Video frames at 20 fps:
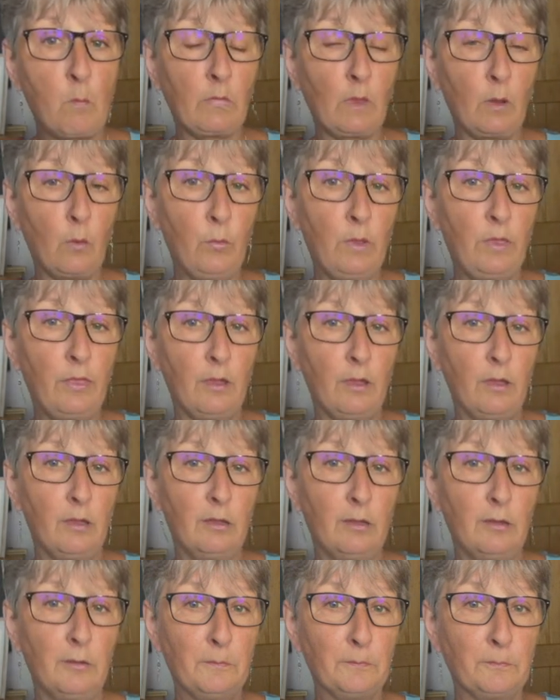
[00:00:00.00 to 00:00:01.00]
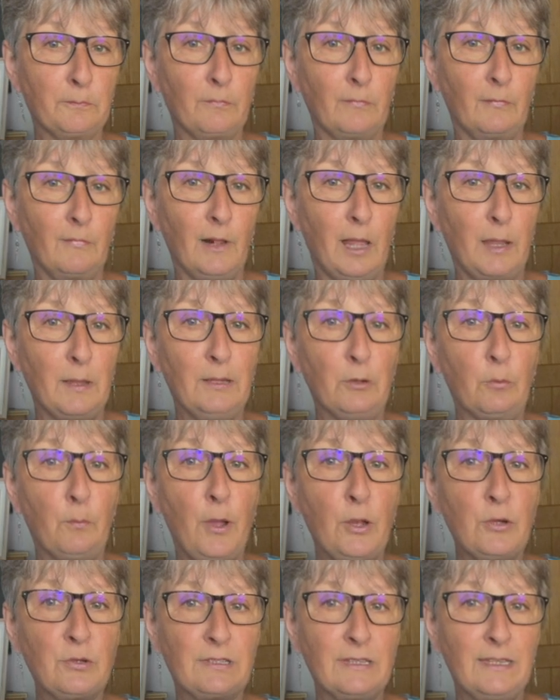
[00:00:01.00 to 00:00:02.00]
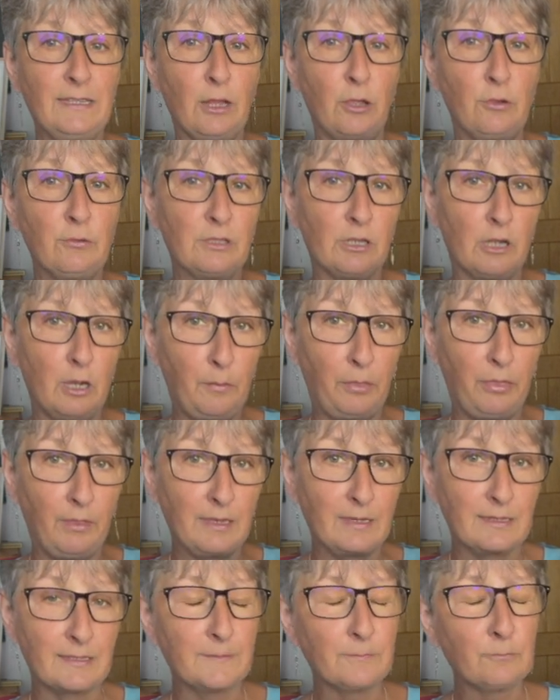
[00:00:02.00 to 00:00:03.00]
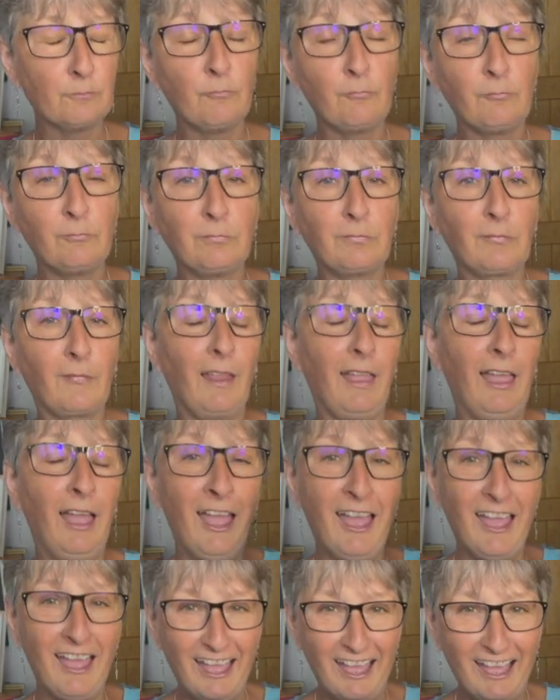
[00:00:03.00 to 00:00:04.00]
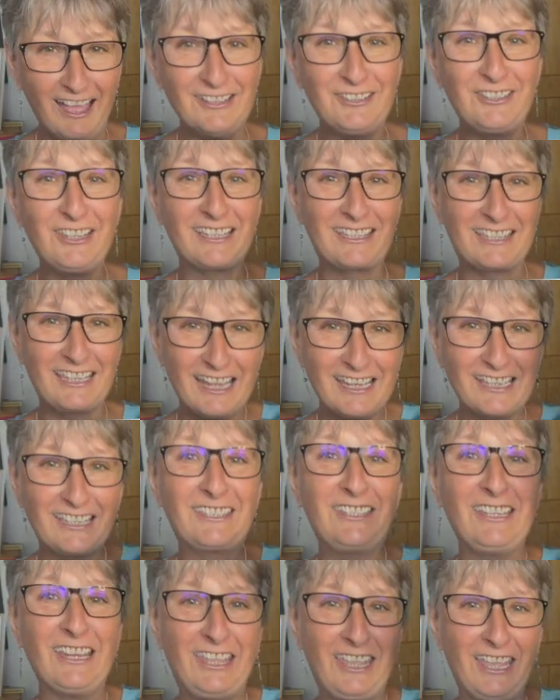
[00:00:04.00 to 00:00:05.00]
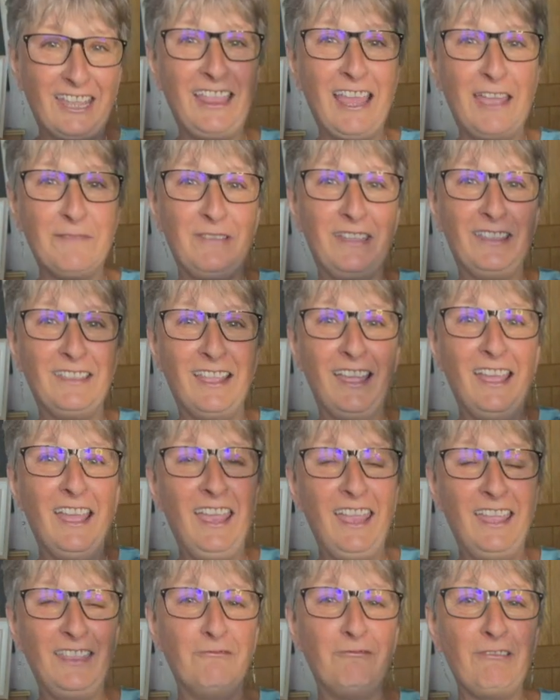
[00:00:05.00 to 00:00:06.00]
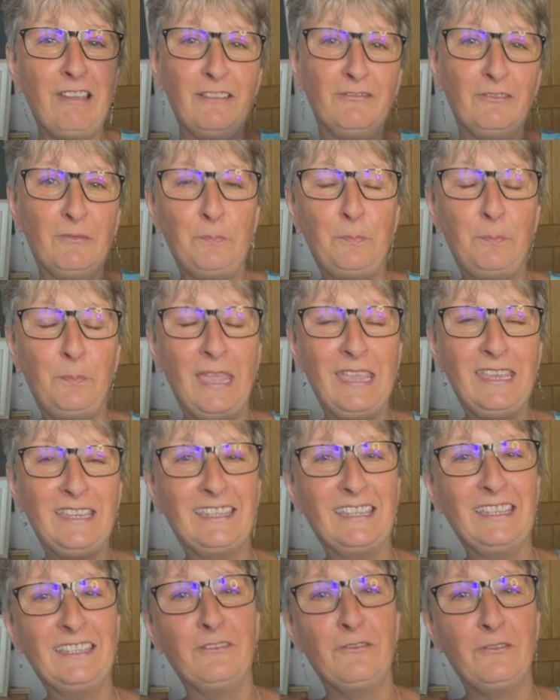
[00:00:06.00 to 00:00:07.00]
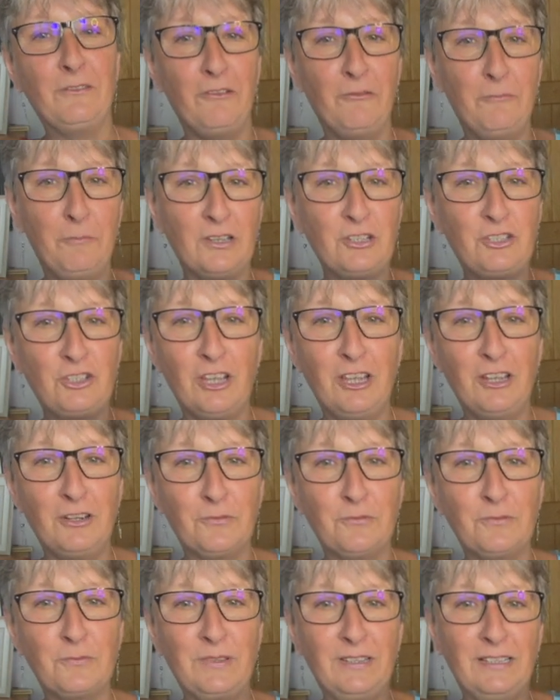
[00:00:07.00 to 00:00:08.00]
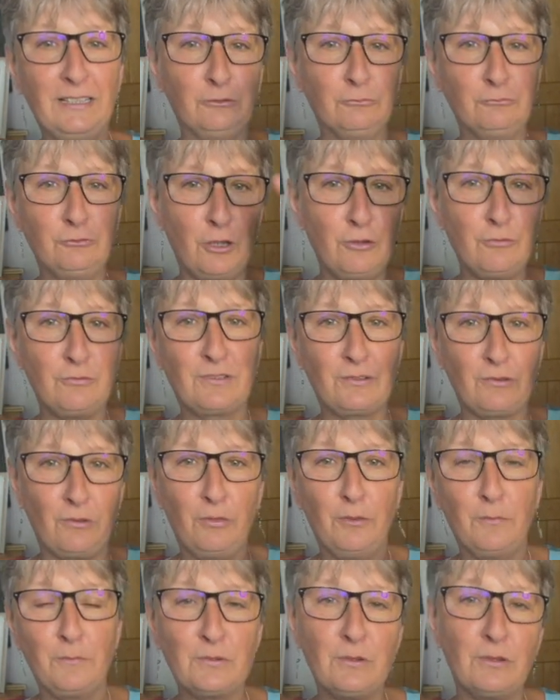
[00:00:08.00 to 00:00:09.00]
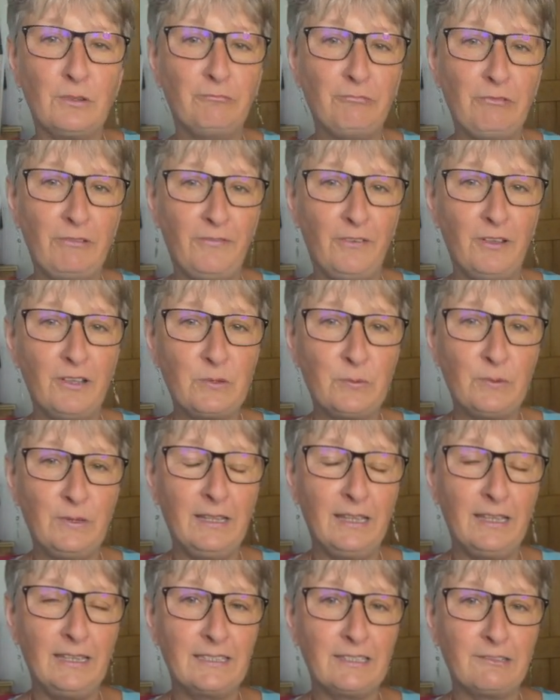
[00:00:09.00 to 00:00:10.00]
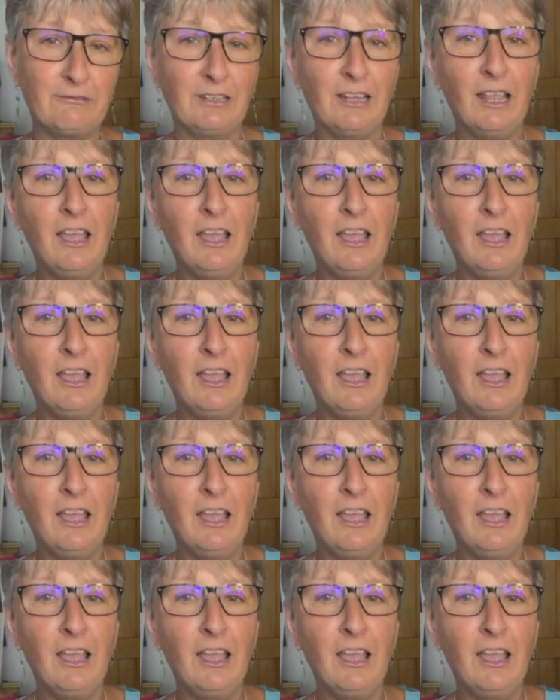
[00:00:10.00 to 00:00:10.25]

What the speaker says: with like little post-it note type things and just sticking them in the relevant pieces of my journals with little notes on them so I could refer to it later, and